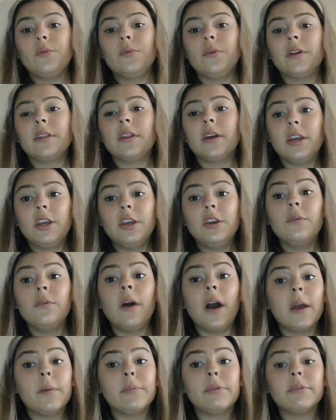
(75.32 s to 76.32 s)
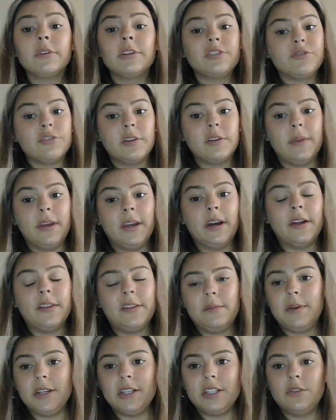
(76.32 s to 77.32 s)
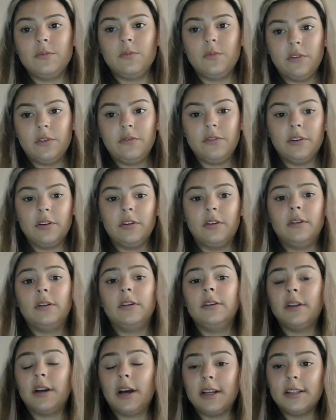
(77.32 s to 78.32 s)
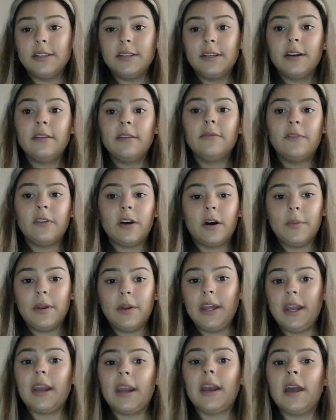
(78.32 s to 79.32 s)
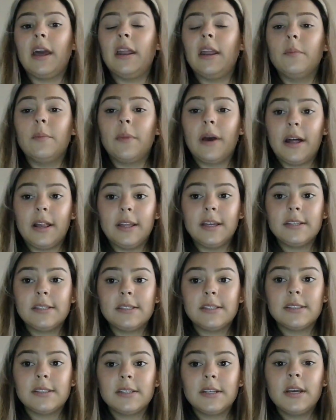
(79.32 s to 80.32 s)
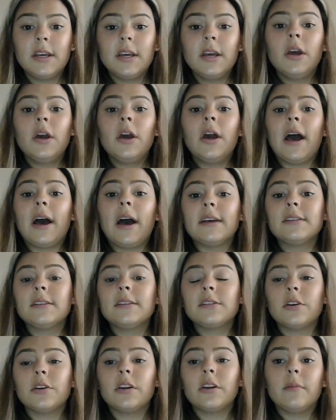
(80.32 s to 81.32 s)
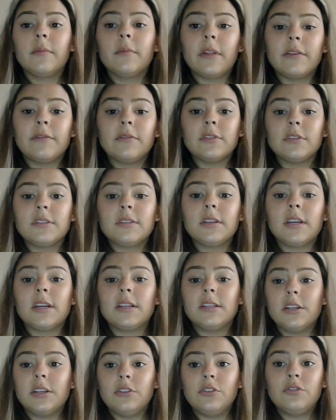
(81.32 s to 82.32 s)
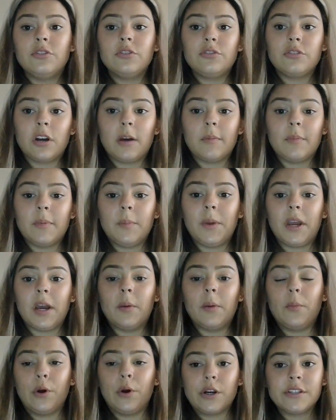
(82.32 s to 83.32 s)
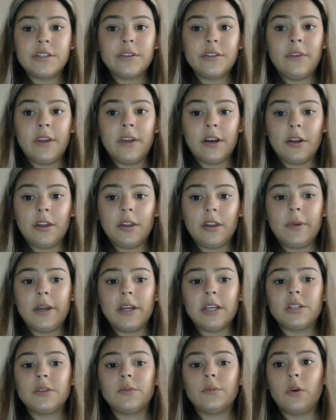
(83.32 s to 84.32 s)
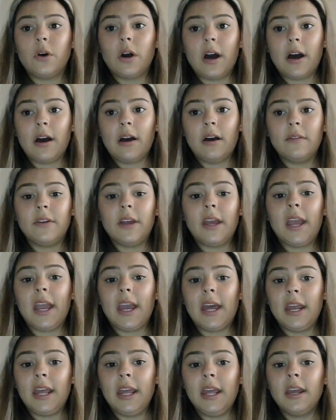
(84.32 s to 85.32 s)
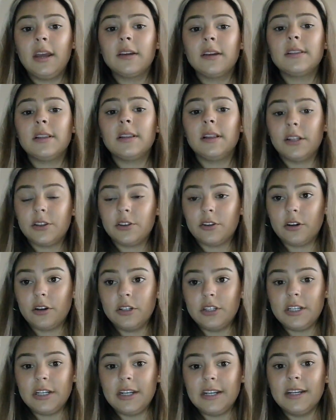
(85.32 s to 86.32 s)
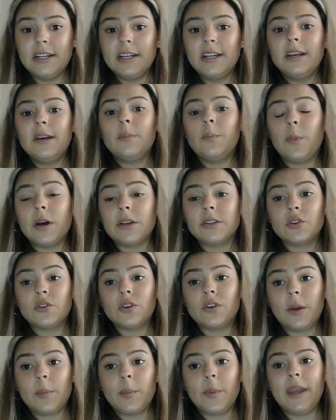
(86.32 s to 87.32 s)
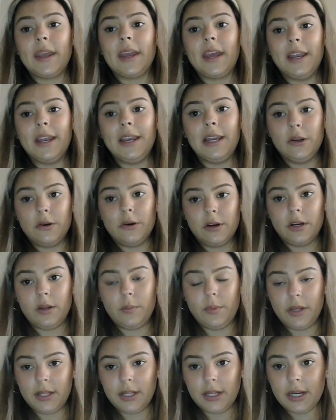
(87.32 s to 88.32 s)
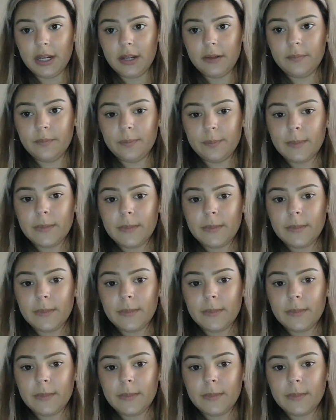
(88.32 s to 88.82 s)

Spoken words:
With acute hyponatremia, the patient will feel nausea, vomiting, and malaise. As the sodium levels continue to drop and become more severe, the patient will have a headache, lethargy, muscle cramping, and irritability.